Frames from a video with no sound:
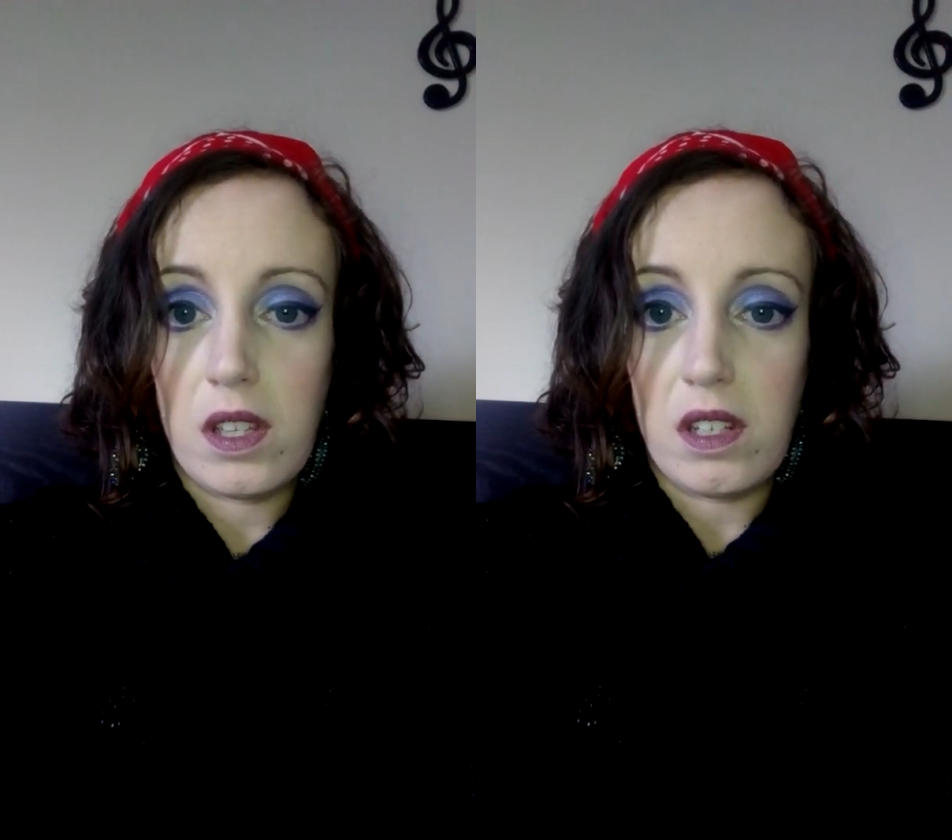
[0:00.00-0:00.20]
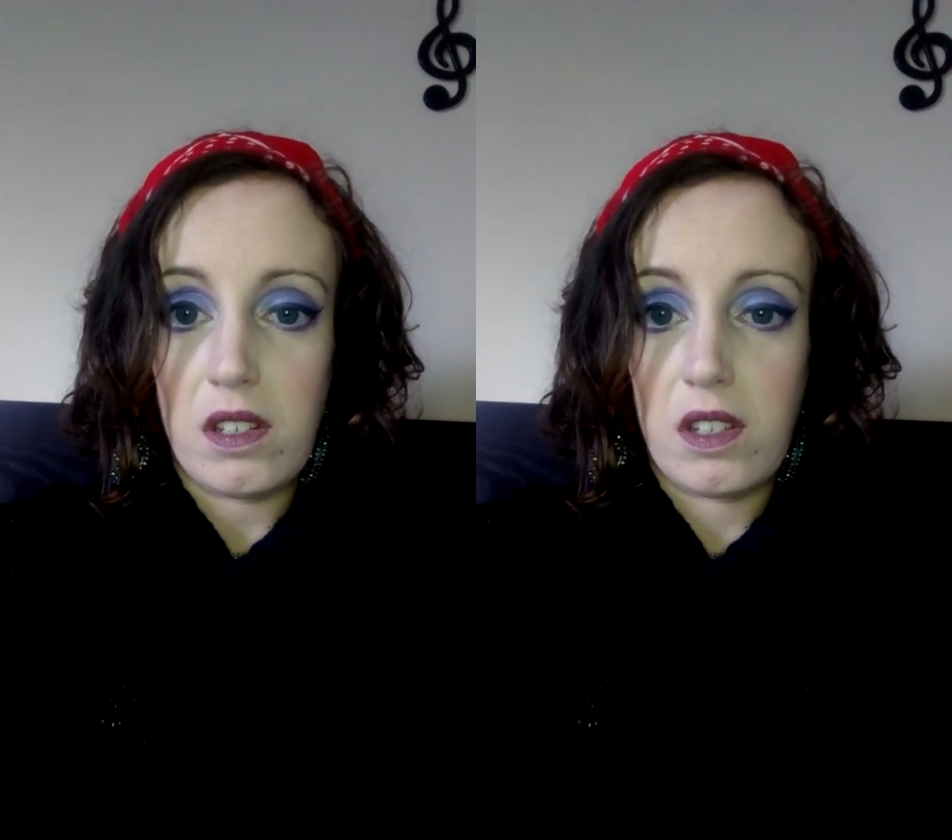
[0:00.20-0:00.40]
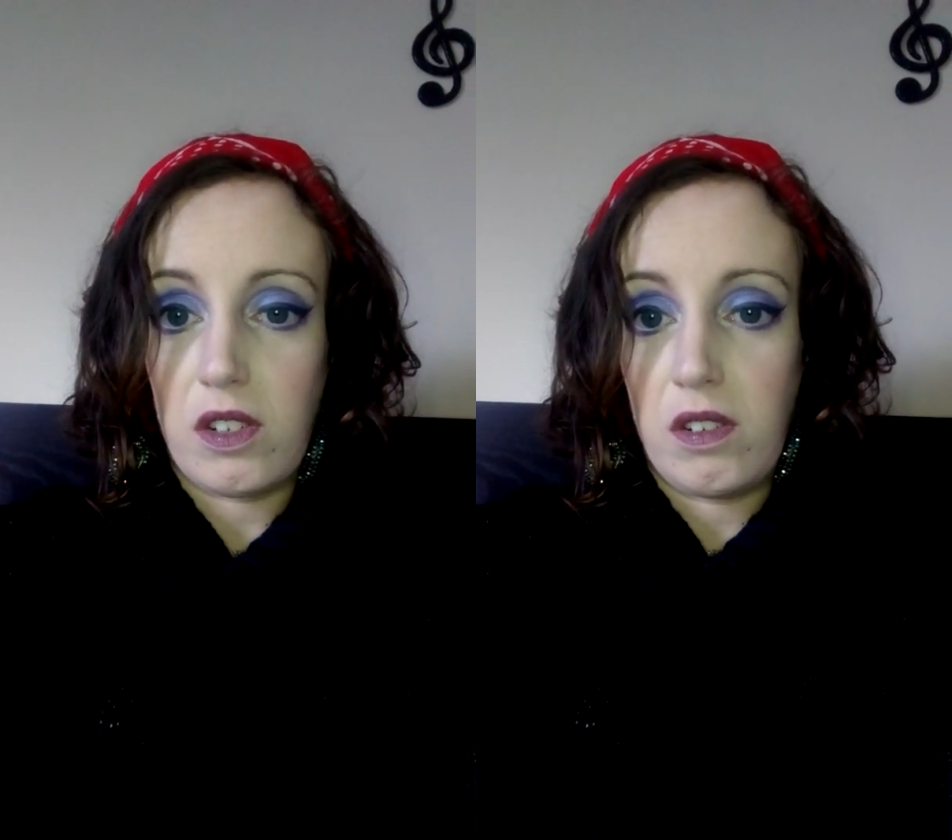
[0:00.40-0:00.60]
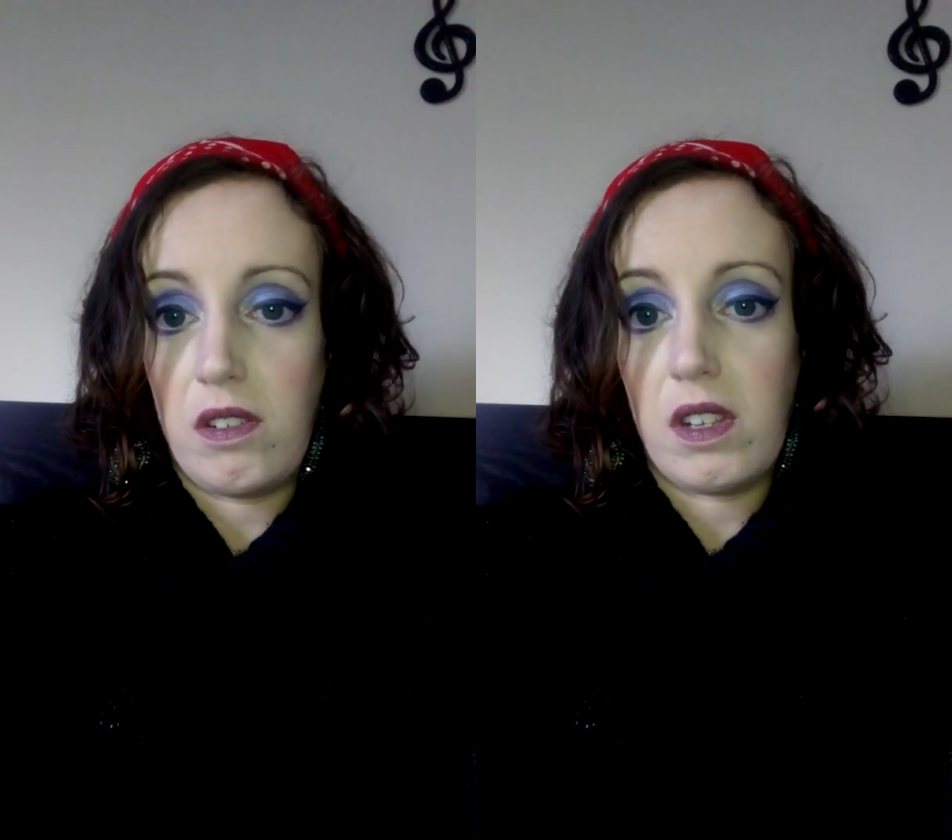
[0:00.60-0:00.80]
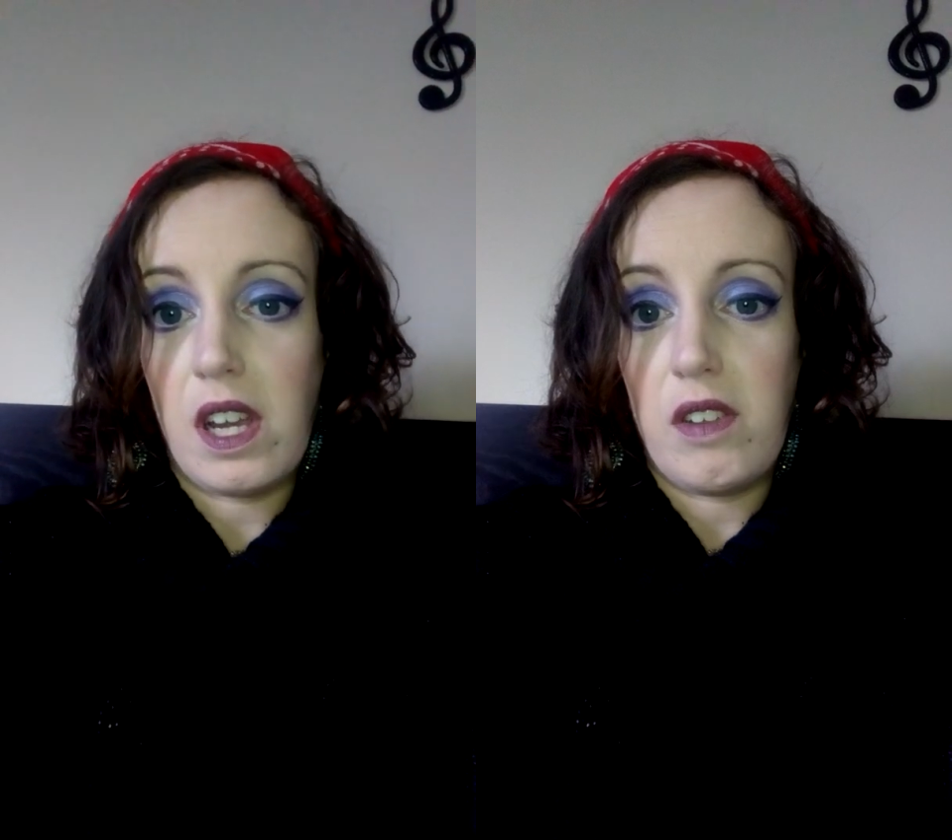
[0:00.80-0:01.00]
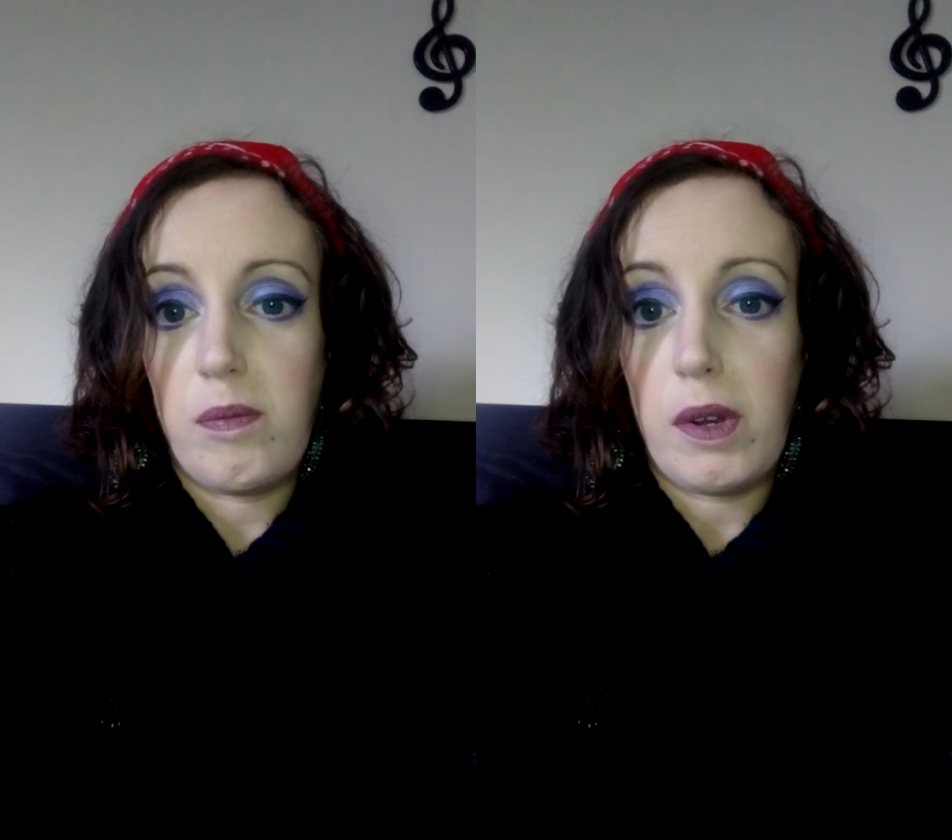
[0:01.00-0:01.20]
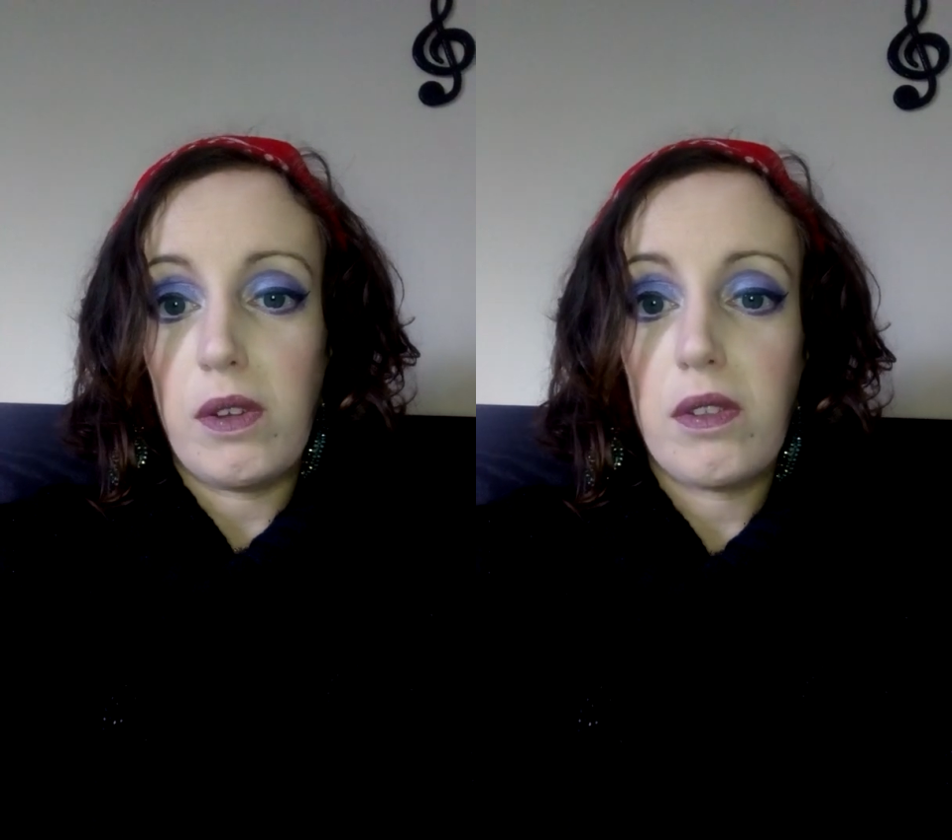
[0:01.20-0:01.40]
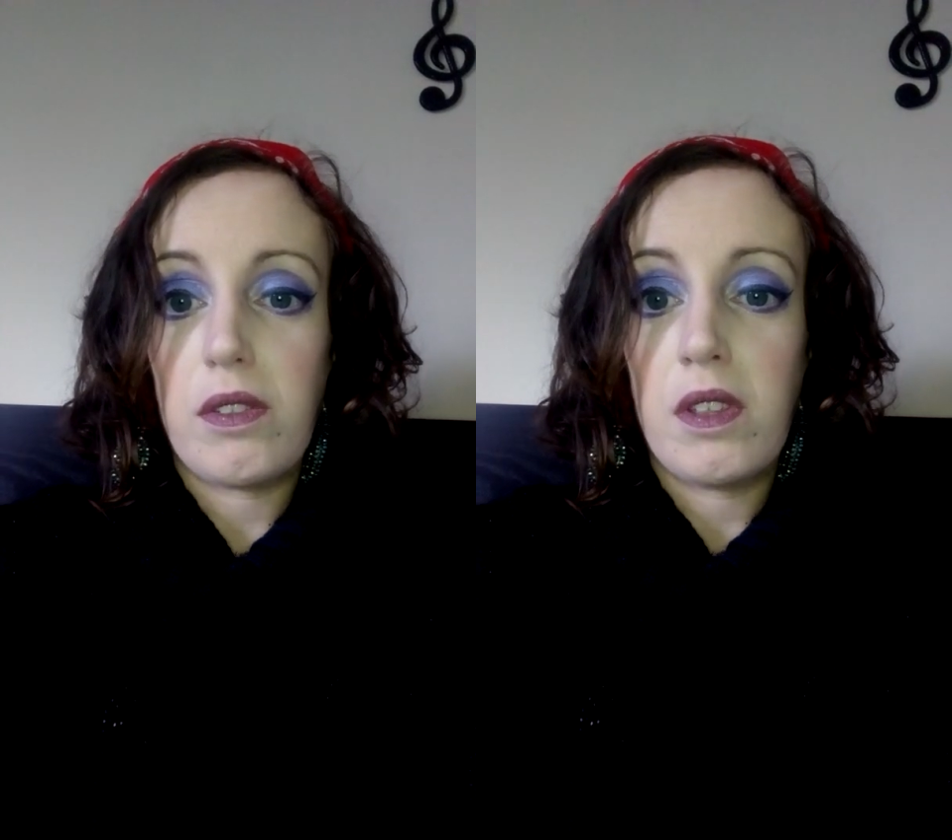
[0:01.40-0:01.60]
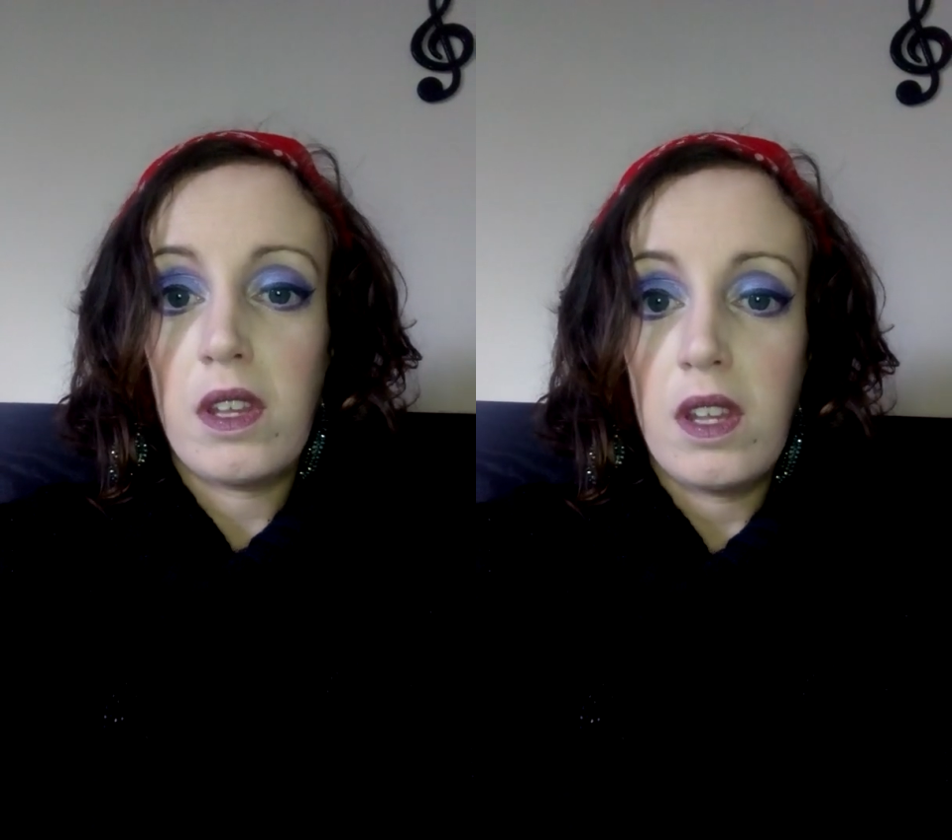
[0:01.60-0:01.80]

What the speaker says: that's done kind of both,